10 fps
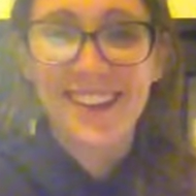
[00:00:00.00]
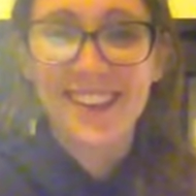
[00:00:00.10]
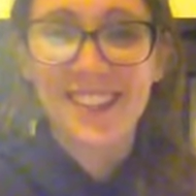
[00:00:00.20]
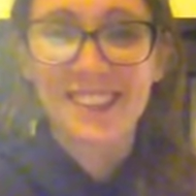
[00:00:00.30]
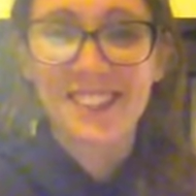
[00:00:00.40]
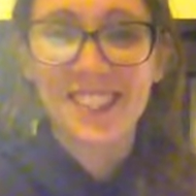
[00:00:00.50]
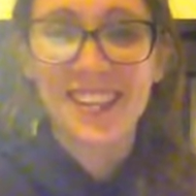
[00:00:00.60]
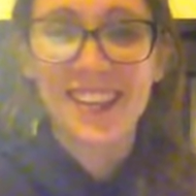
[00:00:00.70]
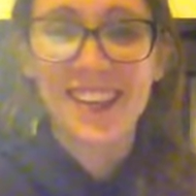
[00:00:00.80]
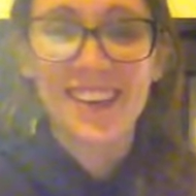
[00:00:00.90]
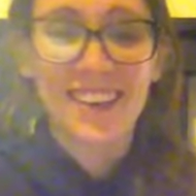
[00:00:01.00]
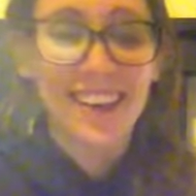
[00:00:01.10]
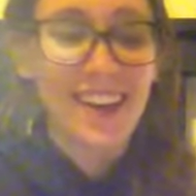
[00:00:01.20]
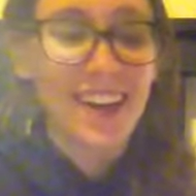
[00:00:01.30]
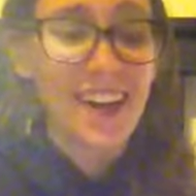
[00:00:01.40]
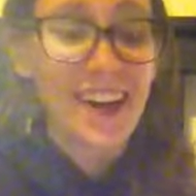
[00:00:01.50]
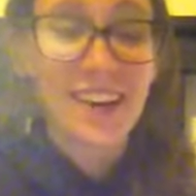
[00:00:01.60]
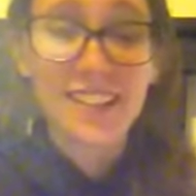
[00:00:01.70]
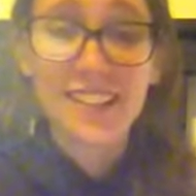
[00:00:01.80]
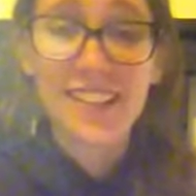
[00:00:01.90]
Lost my train of thought already.
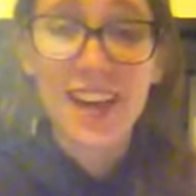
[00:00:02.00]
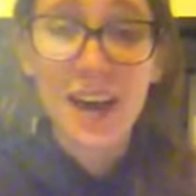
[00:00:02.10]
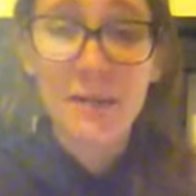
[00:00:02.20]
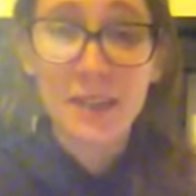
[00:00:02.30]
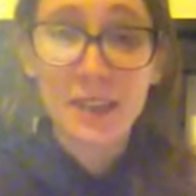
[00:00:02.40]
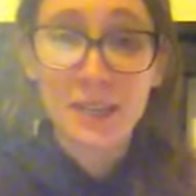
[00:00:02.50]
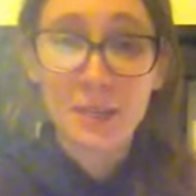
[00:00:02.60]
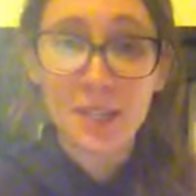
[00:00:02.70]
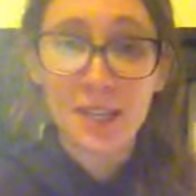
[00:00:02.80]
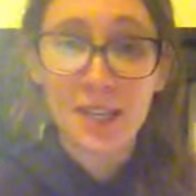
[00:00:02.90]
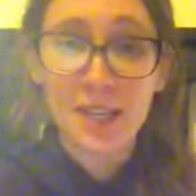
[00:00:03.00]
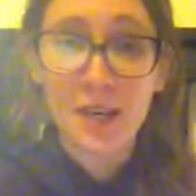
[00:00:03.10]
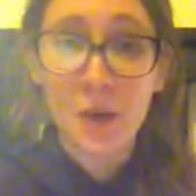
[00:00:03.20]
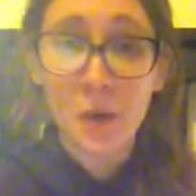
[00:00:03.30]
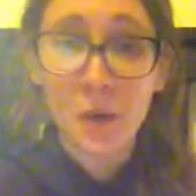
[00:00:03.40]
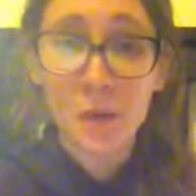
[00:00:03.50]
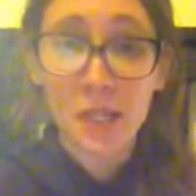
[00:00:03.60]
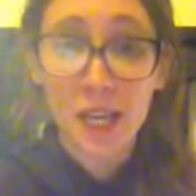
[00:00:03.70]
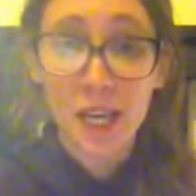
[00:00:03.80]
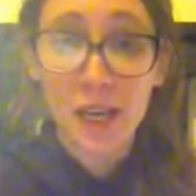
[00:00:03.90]
This is a common theme today. Holy
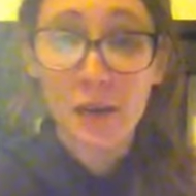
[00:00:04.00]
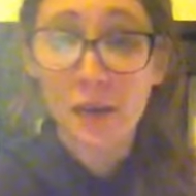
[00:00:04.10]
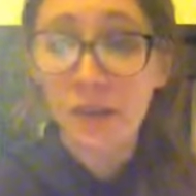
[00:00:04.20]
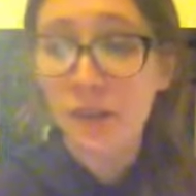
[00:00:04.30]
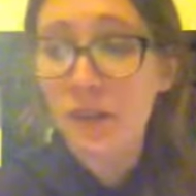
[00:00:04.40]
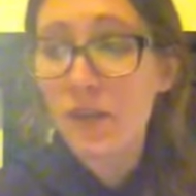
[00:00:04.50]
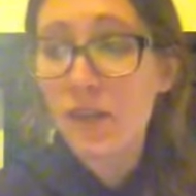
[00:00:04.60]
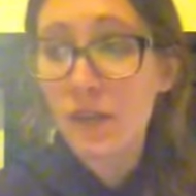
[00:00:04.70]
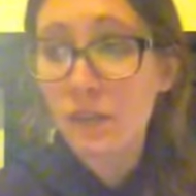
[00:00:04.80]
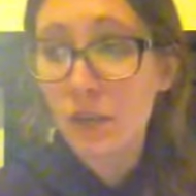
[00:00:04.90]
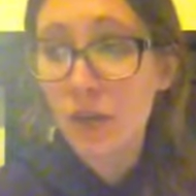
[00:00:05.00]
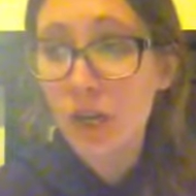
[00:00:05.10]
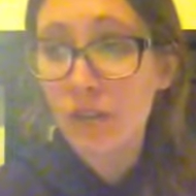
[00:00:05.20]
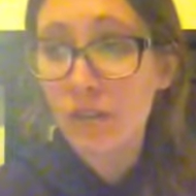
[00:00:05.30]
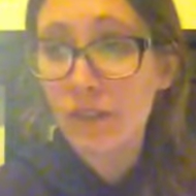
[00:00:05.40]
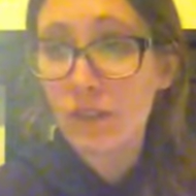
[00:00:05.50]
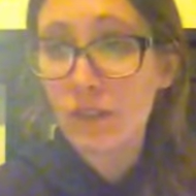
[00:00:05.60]
cow. I need more coffee.